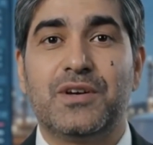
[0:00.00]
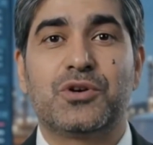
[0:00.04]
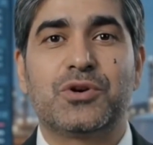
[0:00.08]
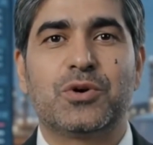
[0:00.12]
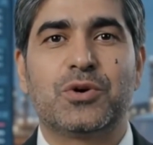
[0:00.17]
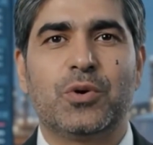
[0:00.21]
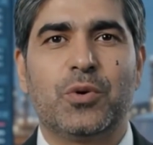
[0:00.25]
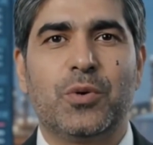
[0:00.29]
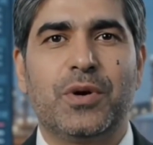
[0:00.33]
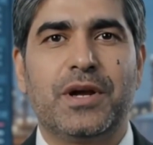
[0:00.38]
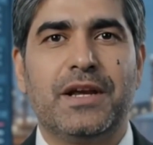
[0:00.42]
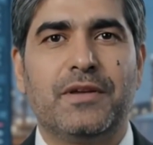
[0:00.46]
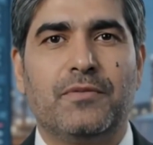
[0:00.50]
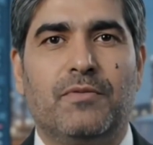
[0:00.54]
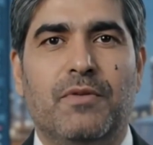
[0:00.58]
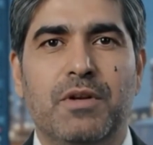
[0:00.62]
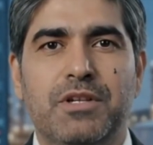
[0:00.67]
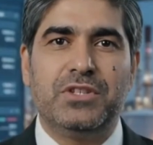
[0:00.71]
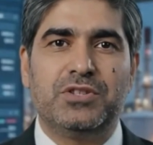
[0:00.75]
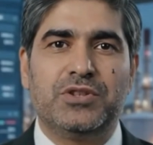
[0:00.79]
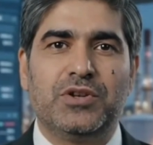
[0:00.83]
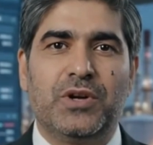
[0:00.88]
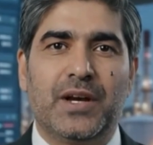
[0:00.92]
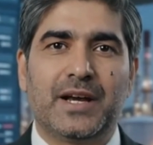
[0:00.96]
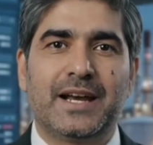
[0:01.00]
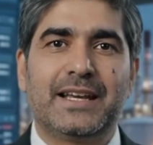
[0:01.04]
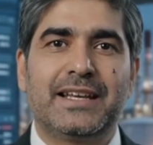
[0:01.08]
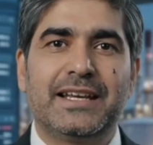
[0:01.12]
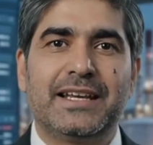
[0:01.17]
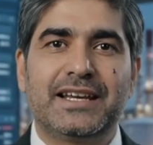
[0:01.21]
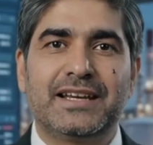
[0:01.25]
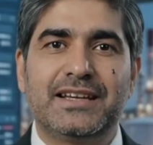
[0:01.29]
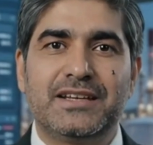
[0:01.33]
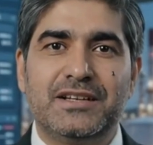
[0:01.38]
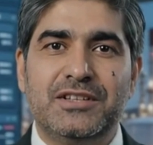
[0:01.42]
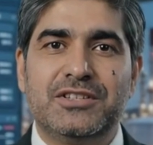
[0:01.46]
Knowing which you're
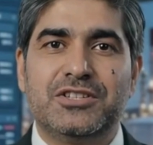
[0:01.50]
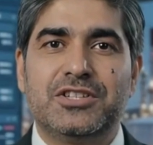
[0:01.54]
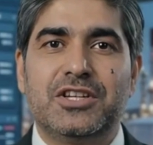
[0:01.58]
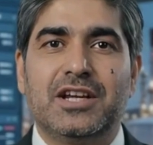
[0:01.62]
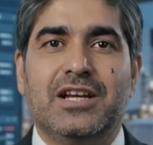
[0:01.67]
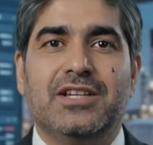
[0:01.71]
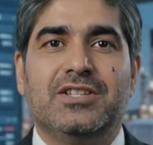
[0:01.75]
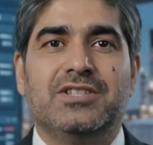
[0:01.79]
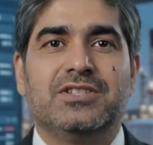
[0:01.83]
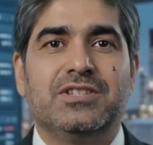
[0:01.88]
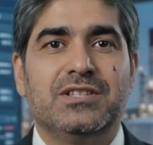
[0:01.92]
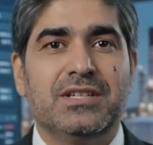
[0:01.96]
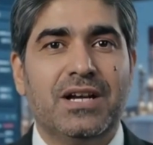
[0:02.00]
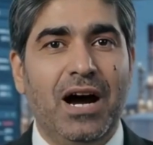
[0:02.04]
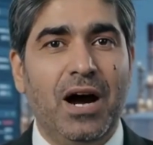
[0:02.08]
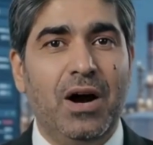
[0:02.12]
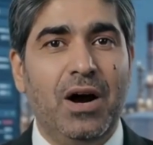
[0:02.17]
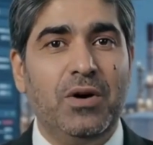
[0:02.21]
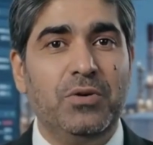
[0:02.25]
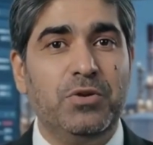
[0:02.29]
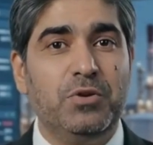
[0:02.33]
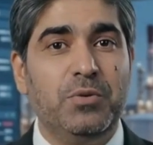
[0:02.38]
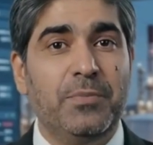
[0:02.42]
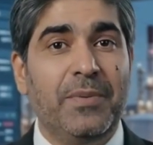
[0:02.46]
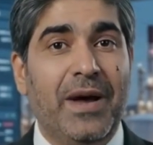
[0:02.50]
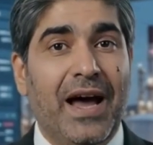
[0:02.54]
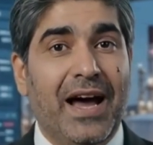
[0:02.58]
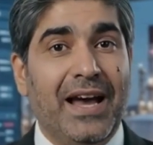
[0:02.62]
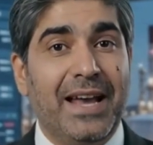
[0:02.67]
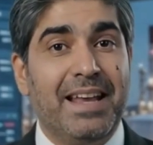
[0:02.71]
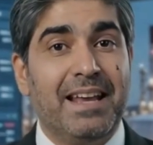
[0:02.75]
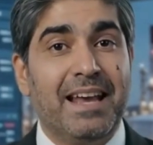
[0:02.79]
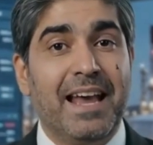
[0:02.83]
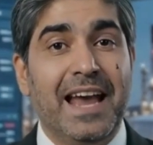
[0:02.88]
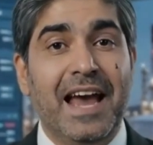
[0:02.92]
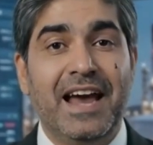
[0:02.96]
getting changes how you
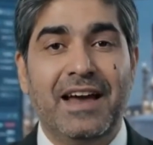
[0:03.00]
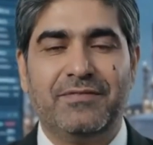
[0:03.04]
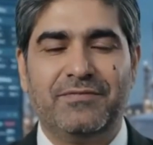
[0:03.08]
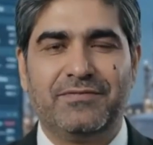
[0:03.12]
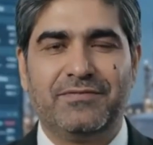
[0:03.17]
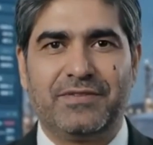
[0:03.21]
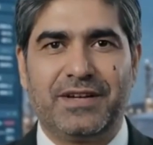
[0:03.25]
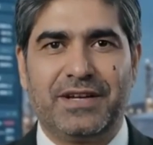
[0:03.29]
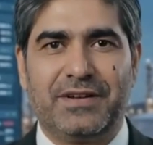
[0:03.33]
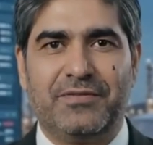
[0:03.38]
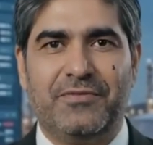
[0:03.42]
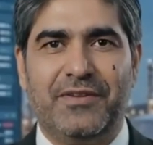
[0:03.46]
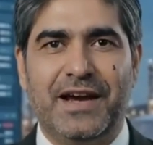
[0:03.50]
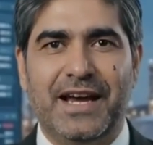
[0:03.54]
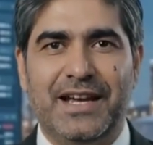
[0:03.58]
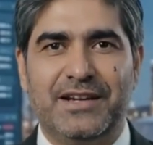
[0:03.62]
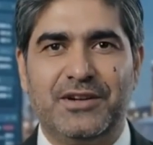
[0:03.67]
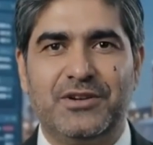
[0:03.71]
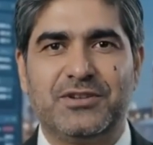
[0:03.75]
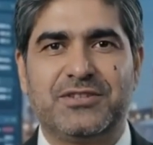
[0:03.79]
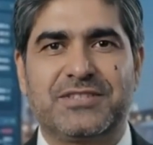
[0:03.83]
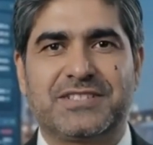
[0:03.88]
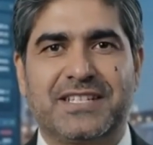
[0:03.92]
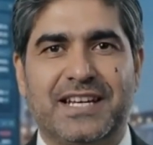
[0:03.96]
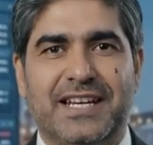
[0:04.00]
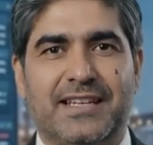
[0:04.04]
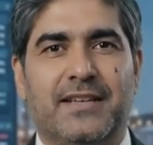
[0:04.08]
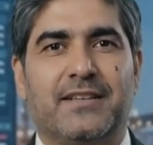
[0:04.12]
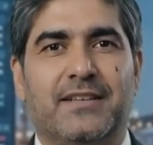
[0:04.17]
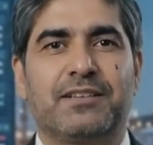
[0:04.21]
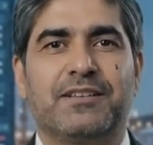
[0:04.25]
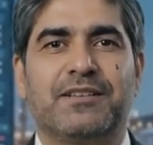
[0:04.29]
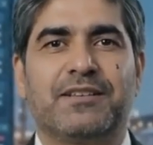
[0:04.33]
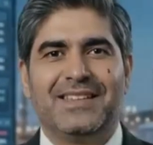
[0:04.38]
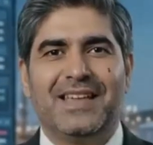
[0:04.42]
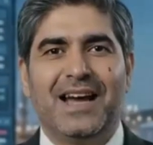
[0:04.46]
plan every weld on
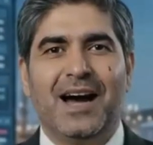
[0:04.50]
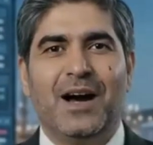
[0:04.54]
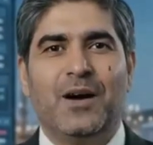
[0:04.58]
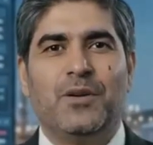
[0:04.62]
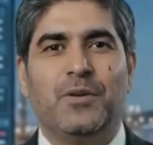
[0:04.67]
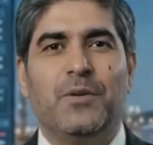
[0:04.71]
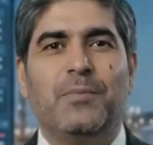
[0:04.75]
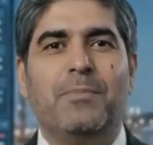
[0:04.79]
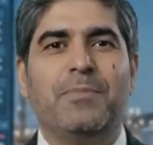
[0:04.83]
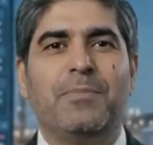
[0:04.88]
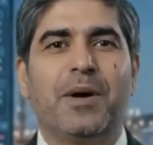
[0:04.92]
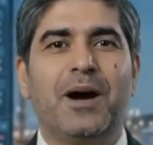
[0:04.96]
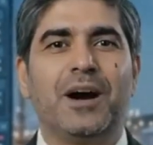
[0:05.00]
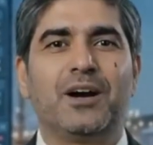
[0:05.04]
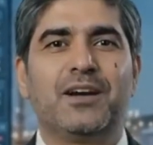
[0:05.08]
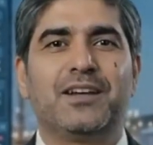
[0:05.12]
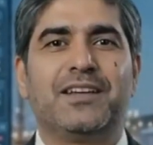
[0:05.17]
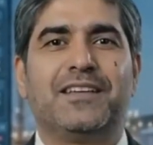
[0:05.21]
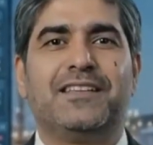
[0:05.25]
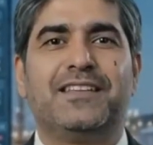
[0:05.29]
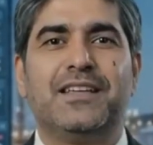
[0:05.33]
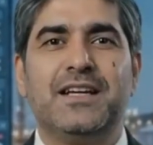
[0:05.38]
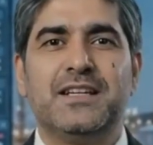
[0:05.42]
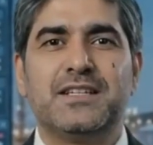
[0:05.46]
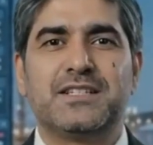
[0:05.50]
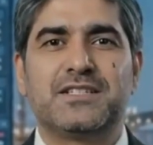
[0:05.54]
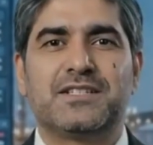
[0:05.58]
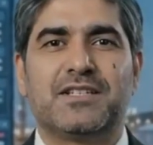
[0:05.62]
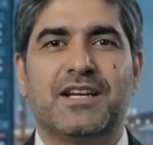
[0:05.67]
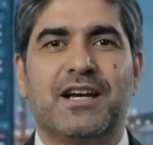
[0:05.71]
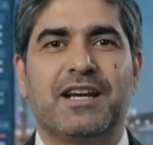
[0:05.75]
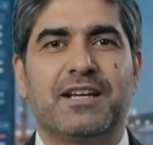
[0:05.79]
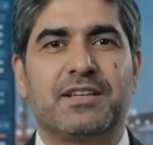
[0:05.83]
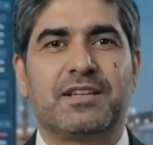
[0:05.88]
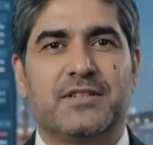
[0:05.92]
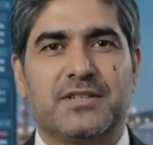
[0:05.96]
site. Now the part that
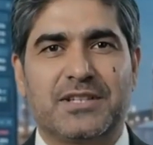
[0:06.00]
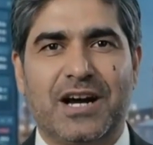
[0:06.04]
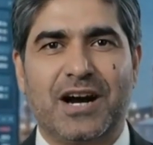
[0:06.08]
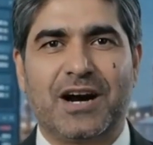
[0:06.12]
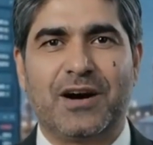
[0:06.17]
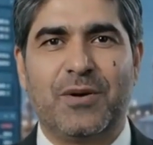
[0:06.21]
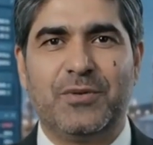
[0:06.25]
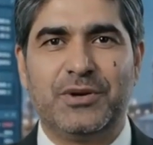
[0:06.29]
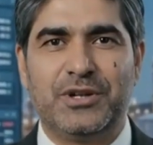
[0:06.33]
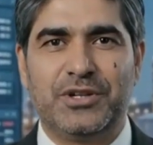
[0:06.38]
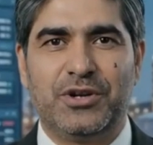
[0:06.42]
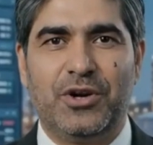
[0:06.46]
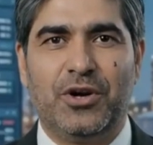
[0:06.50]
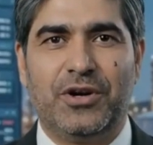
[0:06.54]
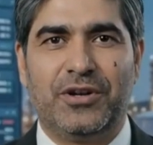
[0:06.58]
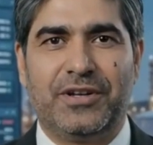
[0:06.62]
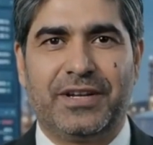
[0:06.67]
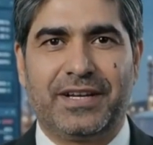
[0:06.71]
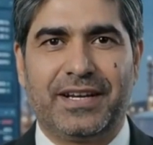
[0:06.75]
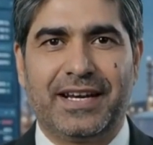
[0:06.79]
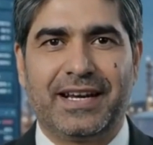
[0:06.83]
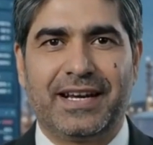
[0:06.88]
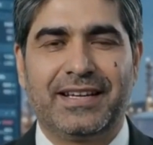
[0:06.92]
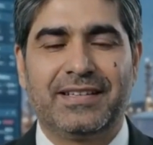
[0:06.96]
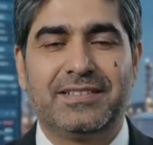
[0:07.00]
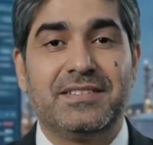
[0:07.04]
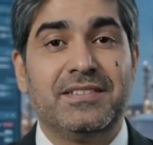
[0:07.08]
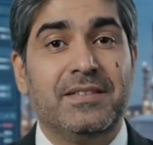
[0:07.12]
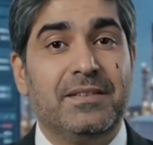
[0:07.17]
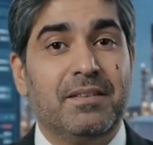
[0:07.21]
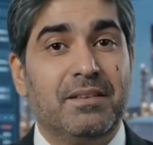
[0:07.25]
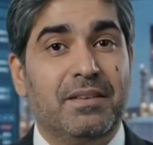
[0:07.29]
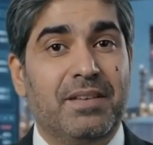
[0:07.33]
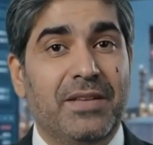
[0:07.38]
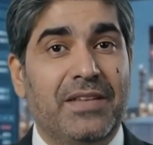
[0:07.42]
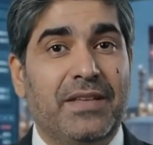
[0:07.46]
decides how it all connects.
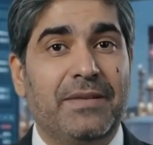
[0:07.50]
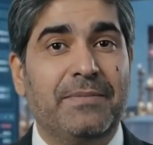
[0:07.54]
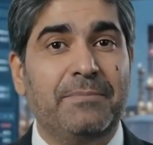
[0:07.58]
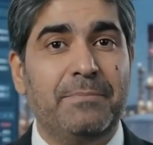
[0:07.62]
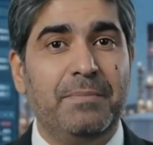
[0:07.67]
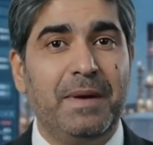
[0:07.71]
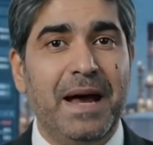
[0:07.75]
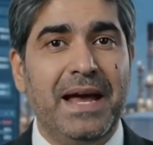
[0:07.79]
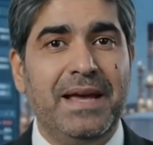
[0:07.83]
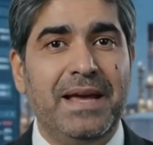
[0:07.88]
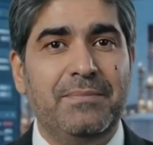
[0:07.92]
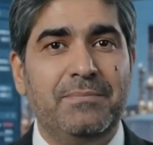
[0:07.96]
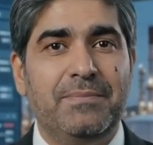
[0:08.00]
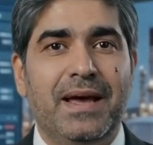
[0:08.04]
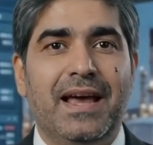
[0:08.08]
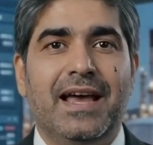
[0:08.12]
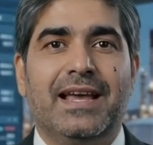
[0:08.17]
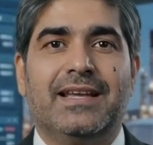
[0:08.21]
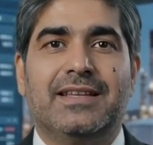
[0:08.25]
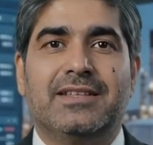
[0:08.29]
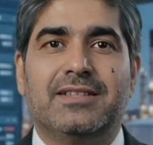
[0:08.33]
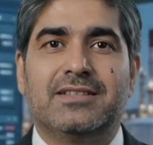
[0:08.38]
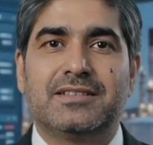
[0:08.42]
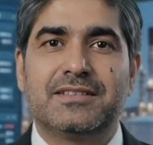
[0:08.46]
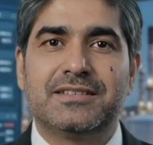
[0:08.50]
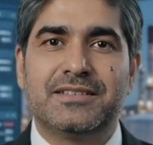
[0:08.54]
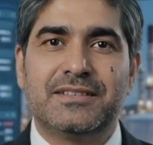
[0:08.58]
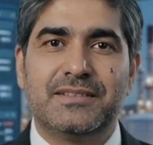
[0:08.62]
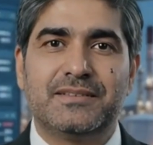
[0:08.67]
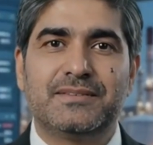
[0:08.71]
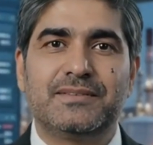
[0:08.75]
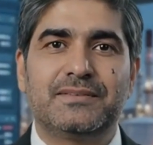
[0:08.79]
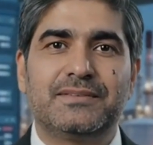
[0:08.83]
The pipe ends.